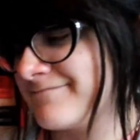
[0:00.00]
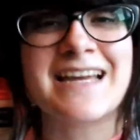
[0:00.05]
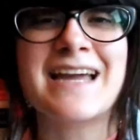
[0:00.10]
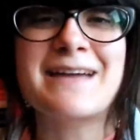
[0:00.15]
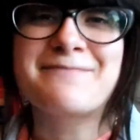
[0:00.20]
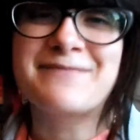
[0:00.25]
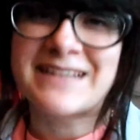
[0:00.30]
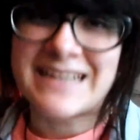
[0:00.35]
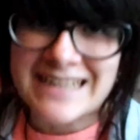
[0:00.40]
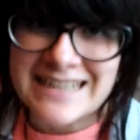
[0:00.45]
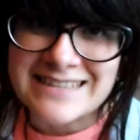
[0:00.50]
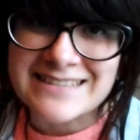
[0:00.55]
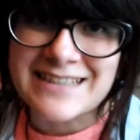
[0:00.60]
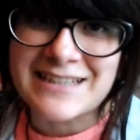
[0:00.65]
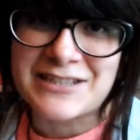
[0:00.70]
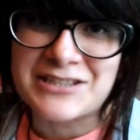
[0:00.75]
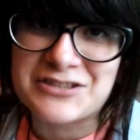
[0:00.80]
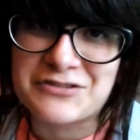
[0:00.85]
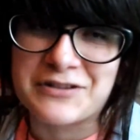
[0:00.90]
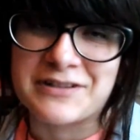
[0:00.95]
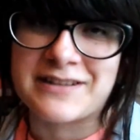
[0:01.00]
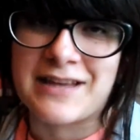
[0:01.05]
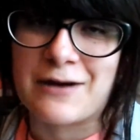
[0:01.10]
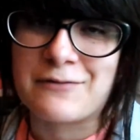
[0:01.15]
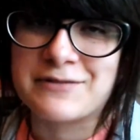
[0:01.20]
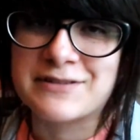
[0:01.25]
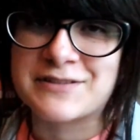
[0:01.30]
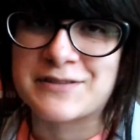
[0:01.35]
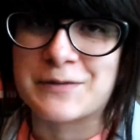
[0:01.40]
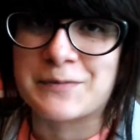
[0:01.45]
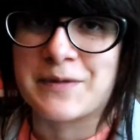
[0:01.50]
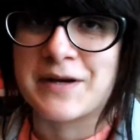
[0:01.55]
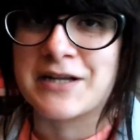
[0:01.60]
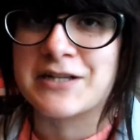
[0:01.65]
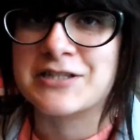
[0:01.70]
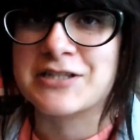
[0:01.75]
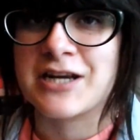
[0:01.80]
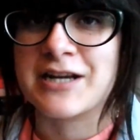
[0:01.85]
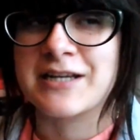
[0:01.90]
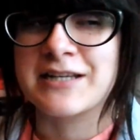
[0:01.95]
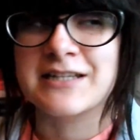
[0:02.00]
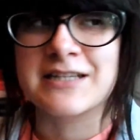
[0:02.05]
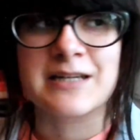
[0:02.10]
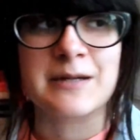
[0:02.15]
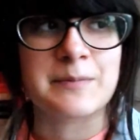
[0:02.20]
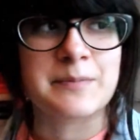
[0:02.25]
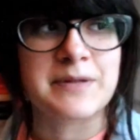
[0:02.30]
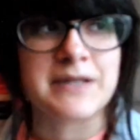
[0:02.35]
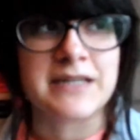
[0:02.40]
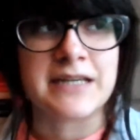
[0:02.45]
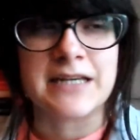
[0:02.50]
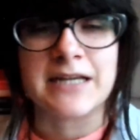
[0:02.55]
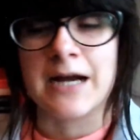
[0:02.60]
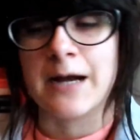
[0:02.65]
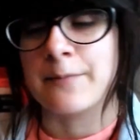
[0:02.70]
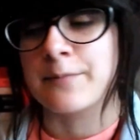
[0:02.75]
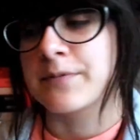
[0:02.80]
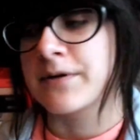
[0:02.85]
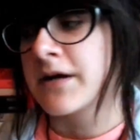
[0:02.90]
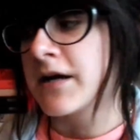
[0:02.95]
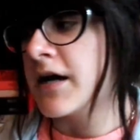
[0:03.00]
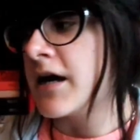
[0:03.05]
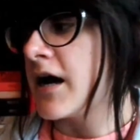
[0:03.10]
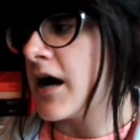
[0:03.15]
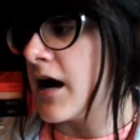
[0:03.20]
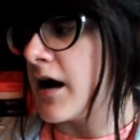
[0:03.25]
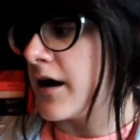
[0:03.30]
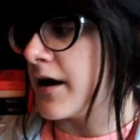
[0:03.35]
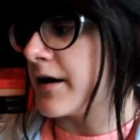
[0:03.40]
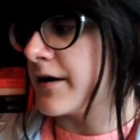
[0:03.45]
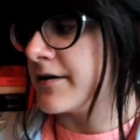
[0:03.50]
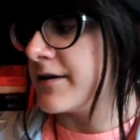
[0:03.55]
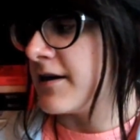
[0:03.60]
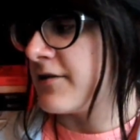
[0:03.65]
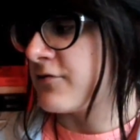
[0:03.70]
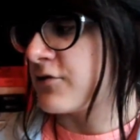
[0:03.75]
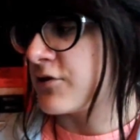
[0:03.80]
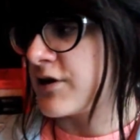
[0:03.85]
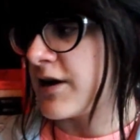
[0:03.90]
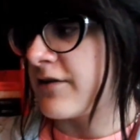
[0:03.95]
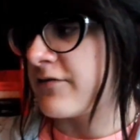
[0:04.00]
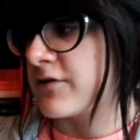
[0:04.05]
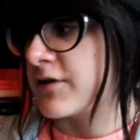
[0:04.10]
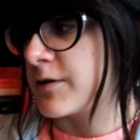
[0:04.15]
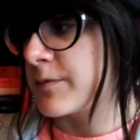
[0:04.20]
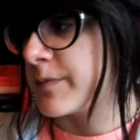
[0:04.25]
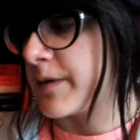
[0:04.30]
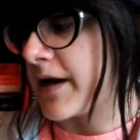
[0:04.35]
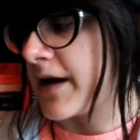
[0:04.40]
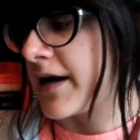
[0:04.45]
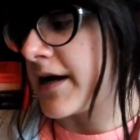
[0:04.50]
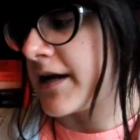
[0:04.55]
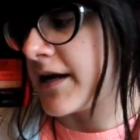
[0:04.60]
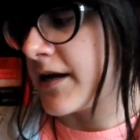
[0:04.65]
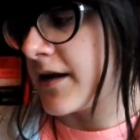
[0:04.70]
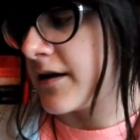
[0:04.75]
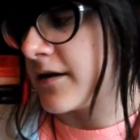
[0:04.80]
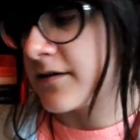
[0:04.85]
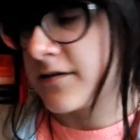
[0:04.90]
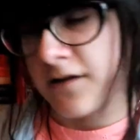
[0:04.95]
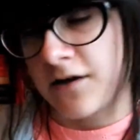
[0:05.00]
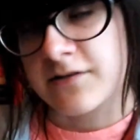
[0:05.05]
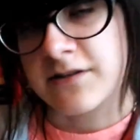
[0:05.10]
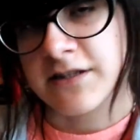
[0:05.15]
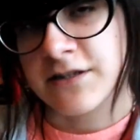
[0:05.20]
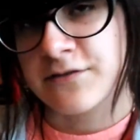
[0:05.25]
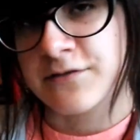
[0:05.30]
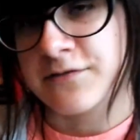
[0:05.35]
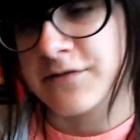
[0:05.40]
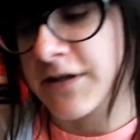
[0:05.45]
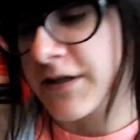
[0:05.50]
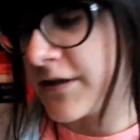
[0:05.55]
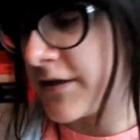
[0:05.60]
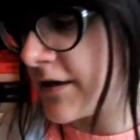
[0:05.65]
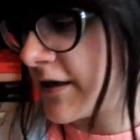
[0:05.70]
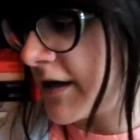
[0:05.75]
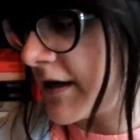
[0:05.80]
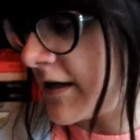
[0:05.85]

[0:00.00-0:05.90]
and because I enjoyed that one so much, I ended up picking up Never Never by Colleen Hoover